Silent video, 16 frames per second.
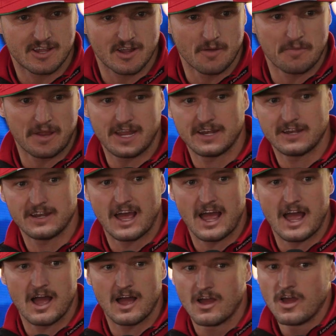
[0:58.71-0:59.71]
I mean,
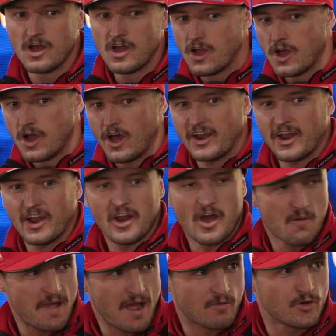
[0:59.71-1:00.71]
I don't know
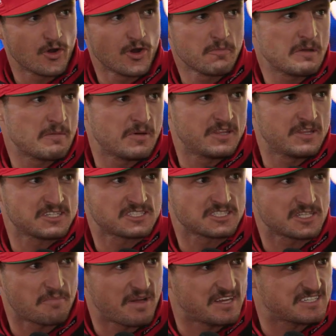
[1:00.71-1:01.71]
about Ruby, but this is
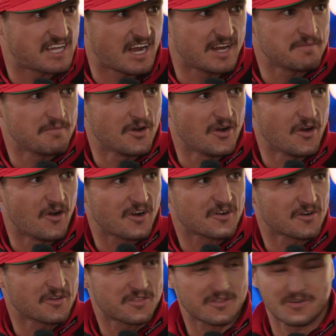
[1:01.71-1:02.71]
the best honeymoon I
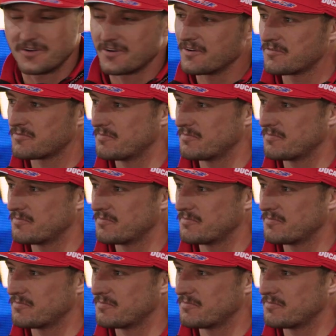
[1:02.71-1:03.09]
could have thought of.